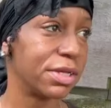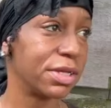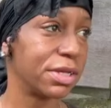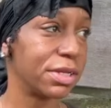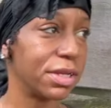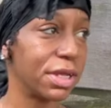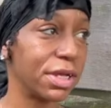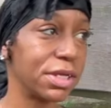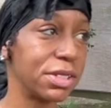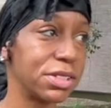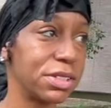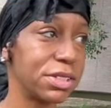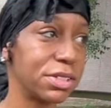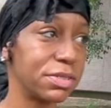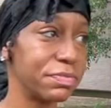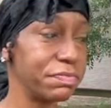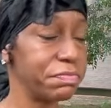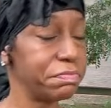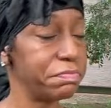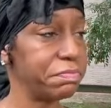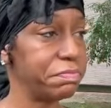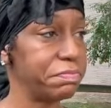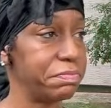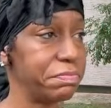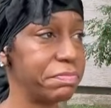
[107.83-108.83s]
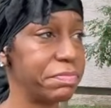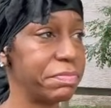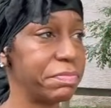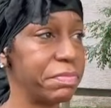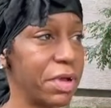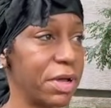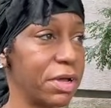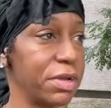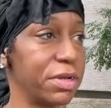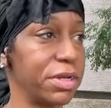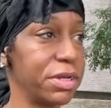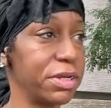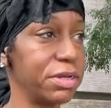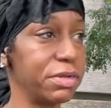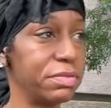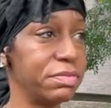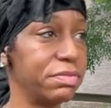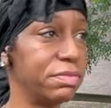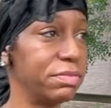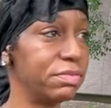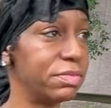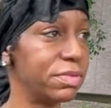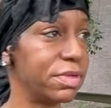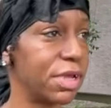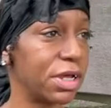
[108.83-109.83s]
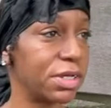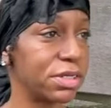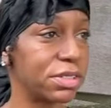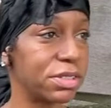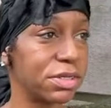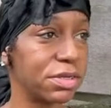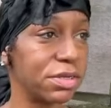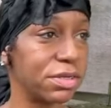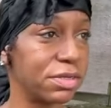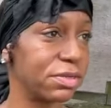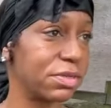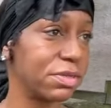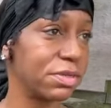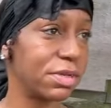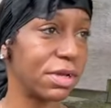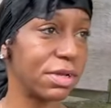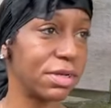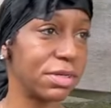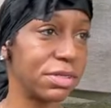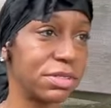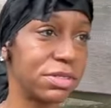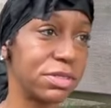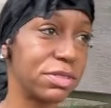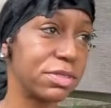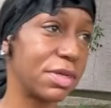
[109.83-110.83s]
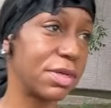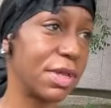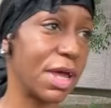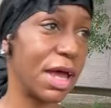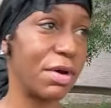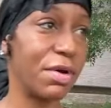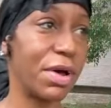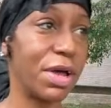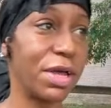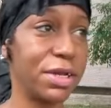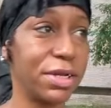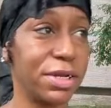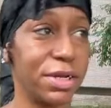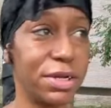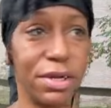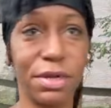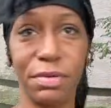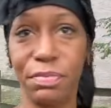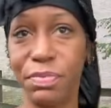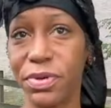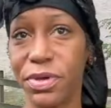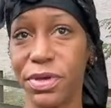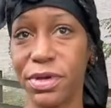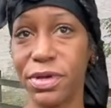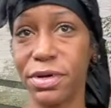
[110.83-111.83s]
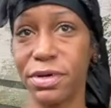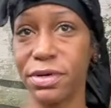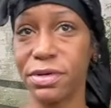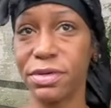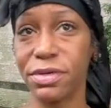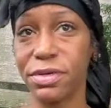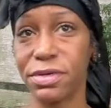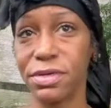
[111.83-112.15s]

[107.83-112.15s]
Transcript: That's about it. That's it. That's how I ended up here.